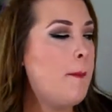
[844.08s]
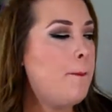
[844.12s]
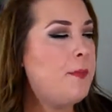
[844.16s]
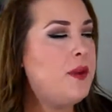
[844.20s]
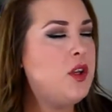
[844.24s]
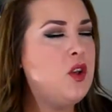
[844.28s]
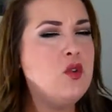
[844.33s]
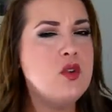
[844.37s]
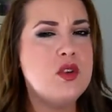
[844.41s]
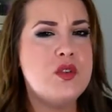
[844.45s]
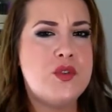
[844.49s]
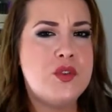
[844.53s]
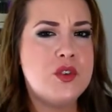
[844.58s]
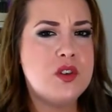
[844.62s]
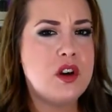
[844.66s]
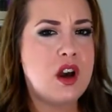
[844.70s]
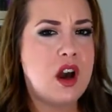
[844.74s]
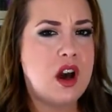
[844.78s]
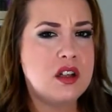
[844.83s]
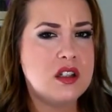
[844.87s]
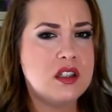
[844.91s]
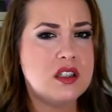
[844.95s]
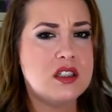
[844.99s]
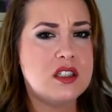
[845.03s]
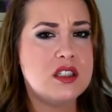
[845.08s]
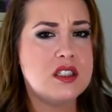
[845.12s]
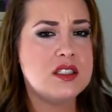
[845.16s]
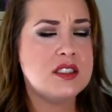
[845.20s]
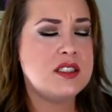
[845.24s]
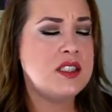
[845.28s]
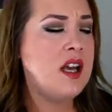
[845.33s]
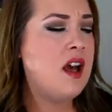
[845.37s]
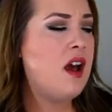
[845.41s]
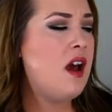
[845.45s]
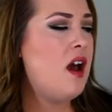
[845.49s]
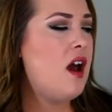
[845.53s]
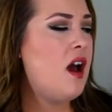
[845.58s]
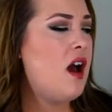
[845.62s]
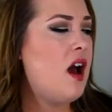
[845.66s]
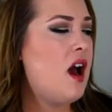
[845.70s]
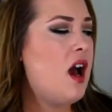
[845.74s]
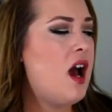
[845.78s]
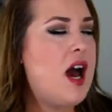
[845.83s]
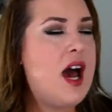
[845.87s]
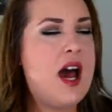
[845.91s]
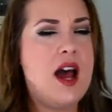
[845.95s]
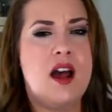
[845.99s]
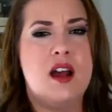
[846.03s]
beautiful colors.
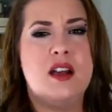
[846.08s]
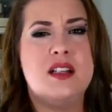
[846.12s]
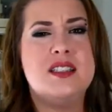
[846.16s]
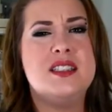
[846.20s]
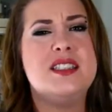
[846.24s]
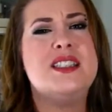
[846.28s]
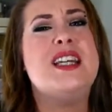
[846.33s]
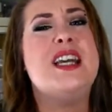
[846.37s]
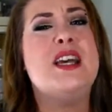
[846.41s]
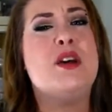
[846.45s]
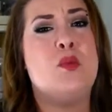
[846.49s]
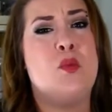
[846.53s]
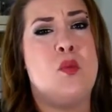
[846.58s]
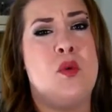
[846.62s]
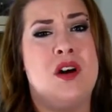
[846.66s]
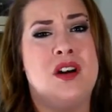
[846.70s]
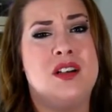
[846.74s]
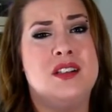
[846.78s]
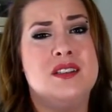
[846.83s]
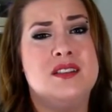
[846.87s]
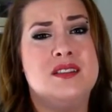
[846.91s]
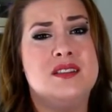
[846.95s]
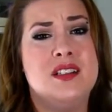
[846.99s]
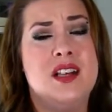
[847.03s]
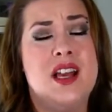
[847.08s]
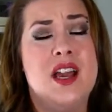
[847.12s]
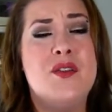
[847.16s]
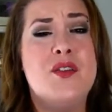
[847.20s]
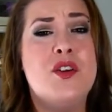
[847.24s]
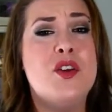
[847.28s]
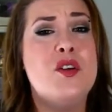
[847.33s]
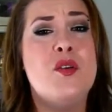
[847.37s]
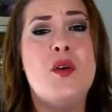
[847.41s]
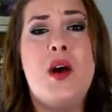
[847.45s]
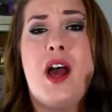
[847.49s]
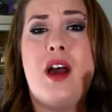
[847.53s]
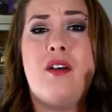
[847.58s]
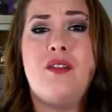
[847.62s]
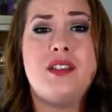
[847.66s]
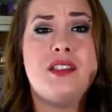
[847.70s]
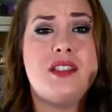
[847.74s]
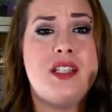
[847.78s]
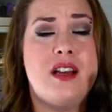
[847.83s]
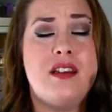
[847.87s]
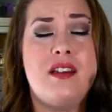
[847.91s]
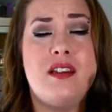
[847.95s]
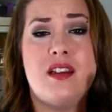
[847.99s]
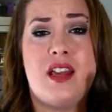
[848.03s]
Get one. If you don't have a
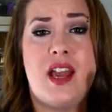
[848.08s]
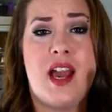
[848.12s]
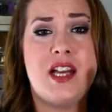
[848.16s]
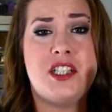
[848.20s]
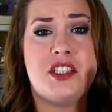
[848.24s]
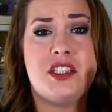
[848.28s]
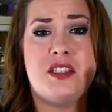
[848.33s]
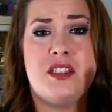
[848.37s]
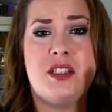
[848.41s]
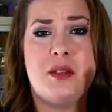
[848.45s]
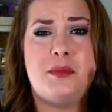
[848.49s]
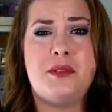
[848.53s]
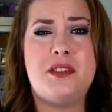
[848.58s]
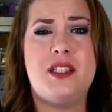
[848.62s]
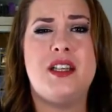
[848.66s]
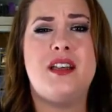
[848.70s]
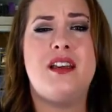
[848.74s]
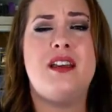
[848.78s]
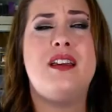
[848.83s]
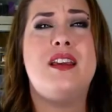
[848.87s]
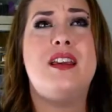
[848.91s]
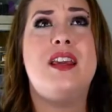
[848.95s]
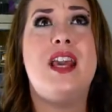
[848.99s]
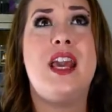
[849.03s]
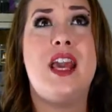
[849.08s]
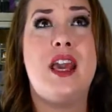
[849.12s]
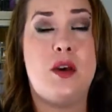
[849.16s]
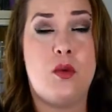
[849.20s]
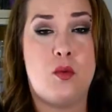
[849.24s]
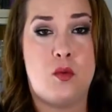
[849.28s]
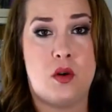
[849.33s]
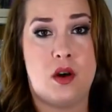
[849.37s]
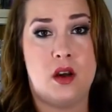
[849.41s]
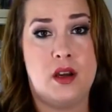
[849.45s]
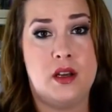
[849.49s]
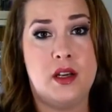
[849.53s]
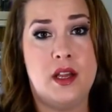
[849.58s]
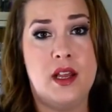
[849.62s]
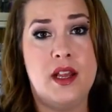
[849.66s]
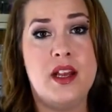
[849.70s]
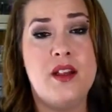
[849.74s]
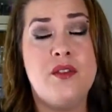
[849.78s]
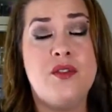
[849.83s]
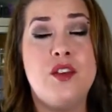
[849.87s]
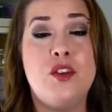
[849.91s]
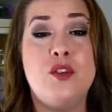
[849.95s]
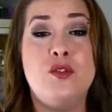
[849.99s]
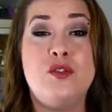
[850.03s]
Sonia Kashuk lipstick, get one. And
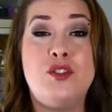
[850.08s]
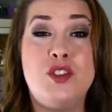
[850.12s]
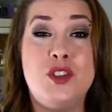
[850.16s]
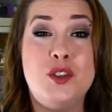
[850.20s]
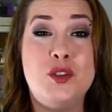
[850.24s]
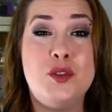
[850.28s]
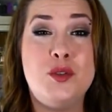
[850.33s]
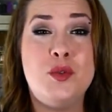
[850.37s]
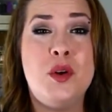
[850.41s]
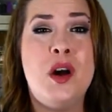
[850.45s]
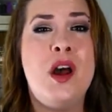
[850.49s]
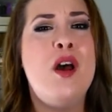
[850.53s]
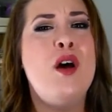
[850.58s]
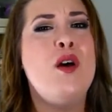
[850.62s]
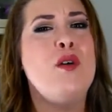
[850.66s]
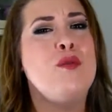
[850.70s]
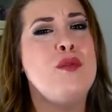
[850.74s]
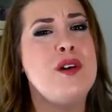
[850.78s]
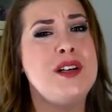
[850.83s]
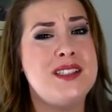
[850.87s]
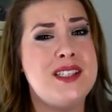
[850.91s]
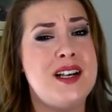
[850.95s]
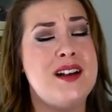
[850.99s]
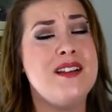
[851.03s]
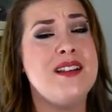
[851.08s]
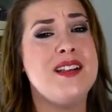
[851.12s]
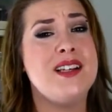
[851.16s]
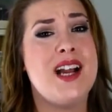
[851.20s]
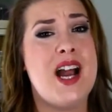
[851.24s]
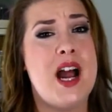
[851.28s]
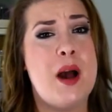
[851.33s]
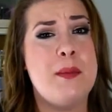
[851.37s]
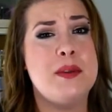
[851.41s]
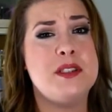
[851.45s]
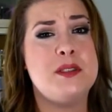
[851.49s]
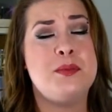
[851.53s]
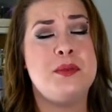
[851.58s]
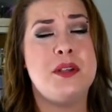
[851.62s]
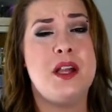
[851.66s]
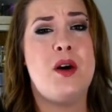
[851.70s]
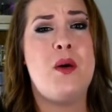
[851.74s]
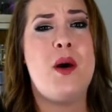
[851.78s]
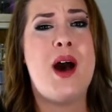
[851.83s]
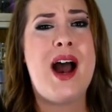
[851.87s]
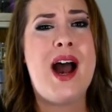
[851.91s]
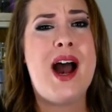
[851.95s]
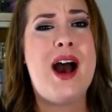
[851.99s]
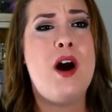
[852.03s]
if you do, write down in the comments
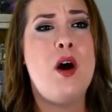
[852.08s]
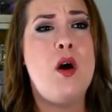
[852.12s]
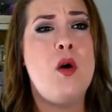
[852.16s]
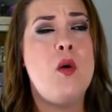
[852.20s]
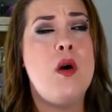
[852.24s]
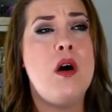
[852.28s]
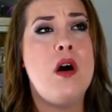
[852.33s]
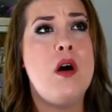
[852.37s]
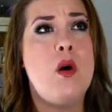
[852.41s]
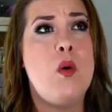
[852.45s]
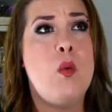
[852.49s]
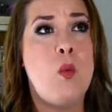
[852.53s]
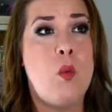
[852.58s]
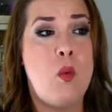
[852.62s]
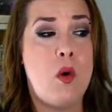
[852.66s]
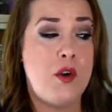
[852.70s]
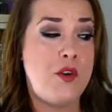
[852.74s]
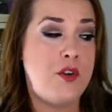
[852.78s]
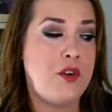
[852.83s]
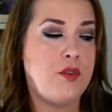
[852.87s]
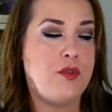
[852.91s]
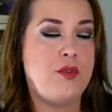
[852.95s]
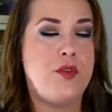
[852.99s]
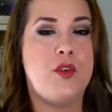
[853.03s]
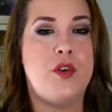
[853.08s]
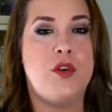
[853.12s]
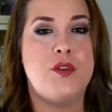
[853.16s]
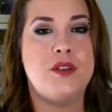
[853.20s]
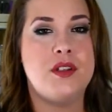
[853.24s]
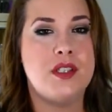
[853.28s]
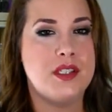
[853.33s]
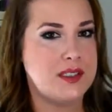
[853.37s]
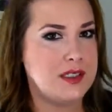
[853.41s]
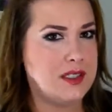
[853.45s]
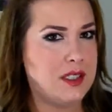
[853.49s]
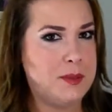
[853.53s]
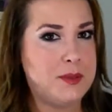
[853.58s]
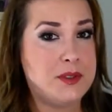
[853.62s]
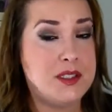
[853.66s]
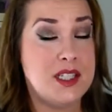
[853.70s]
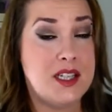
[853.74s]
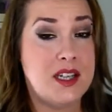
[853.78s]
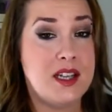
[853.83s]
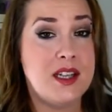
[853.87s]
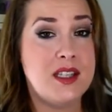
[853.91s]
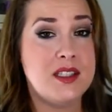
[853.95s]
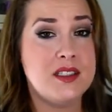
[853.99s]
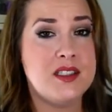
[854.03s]
below how wonderful this
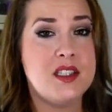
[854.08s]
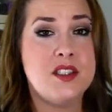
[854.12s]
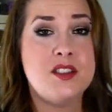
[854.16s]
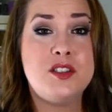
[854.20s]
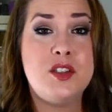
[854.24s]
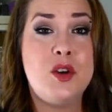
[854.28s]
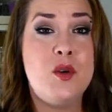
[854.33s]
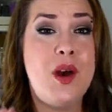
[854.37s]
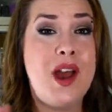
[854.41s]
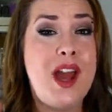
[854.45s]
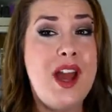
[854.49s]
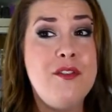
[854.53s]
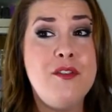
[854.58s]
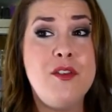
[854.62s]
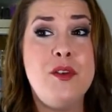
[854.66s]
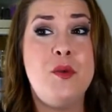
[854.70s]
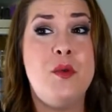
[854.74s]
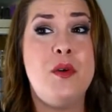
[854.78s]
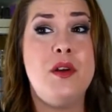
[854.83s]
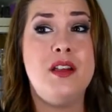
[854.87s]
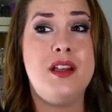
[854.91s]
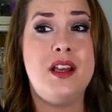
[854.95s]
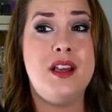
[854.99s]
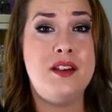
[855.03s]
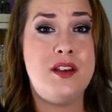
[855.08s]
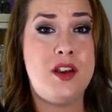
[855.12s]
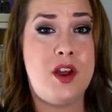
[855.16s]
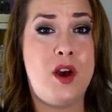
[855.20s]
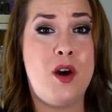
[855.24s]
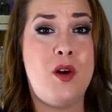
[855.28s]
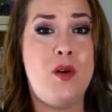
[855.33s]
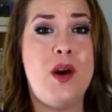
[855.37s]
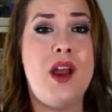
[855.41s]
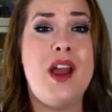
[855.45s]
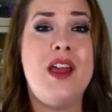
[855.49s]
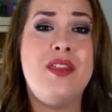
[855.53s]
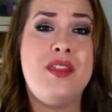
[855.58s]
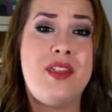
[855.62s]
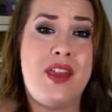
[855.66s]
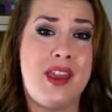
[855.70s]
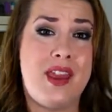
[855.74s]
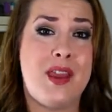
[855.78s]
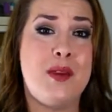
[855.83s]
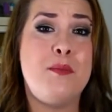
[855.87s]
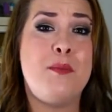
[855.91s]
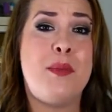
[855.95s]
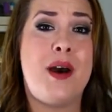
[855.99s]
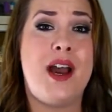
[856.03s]
lipstick is so everyone can know and they
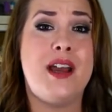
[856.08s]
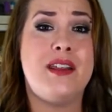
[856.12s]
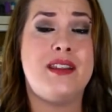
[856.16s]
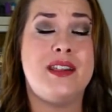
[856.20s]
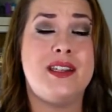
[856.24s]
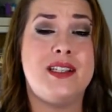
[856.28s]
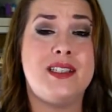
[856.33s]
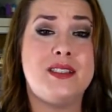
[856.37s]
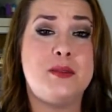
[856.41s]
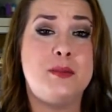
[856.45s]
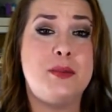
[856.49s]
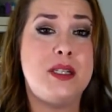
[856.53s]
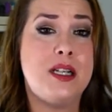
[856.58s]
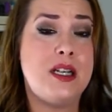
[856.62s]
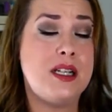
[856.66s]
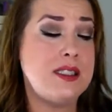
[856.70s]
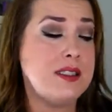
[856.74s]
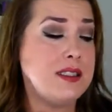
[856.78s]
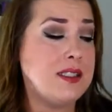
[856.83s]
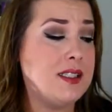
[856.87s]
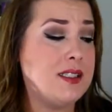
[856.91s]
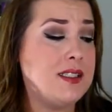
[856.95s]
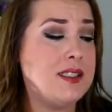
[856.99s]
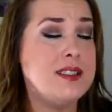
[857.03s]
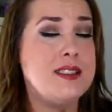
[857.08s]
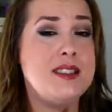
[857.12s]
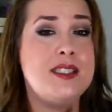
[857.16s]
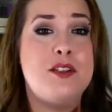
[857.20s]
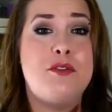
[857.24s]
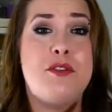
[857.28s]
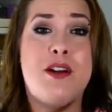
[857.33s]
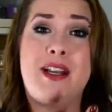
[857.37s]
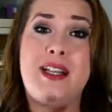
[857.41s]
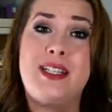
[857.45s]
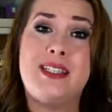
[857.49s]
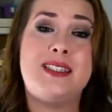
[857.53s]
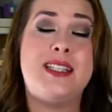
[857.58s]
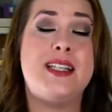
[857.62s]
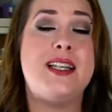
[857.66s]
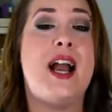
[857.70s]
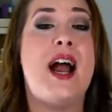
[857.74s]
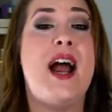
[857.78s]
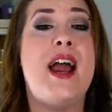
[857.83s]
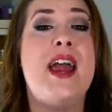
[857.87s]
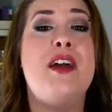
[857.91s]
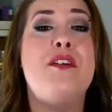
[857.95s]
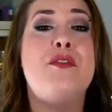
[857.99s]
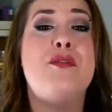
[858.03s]
can buy this, because this is the greatest thing
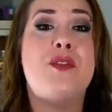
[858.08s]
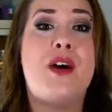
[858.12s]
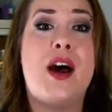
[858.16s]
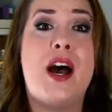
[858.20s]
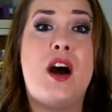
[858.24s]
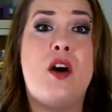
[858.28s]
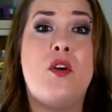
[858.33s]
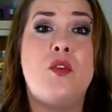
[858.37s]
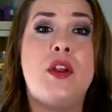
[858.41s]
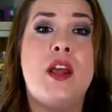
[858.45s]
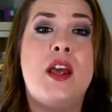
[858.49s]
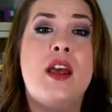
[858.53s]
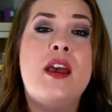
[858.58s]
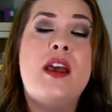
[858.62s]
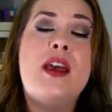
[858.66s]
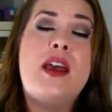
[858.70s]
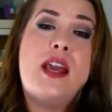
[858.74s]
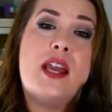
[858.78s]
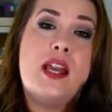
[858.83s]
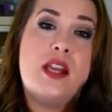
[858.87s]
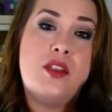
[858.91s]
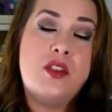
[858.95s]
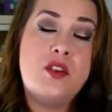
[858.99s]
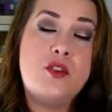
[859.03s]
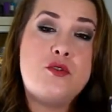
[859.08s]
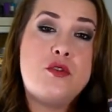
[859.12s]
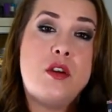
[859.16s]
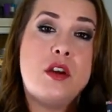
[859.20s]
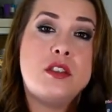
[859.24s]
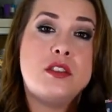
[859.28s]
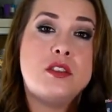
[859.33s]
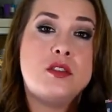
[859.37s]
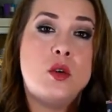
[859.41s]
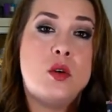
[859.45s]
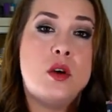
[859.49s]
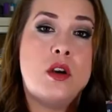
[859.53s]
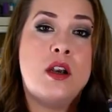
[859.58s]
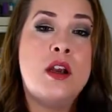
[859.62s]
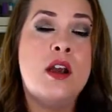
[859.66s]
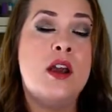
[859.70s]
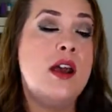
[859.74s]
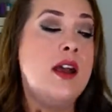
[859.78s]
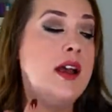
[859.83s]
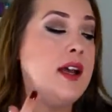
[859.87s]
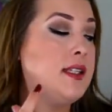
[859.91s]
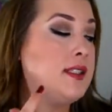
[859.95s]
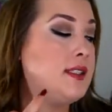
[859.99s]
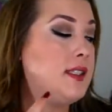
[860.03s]
I have found in the drugstore
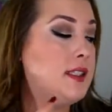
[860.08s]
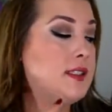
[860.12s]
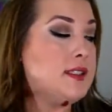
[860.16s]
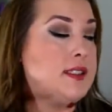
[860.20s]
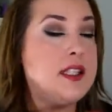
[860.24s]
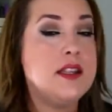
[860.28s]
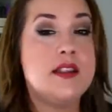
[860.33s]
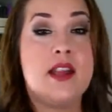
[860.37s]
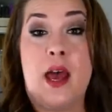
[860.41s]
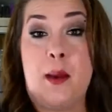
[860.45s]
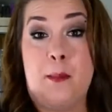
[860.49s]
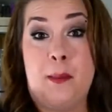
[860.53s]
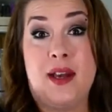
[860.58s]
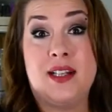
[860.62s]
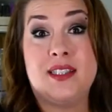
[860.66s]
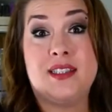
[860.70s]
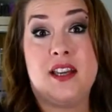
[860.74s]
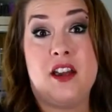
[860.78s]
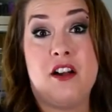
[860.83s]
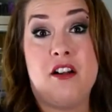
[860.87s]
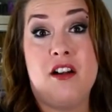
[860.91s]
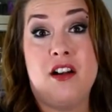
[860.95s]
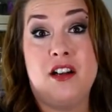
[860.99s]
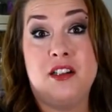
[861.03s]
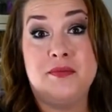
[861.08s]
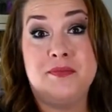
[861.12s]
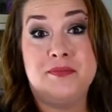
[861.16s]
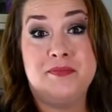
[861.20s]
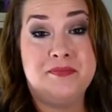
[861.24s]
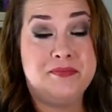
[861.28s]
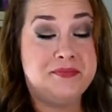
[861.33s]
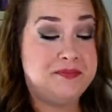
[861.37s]
since that mascara.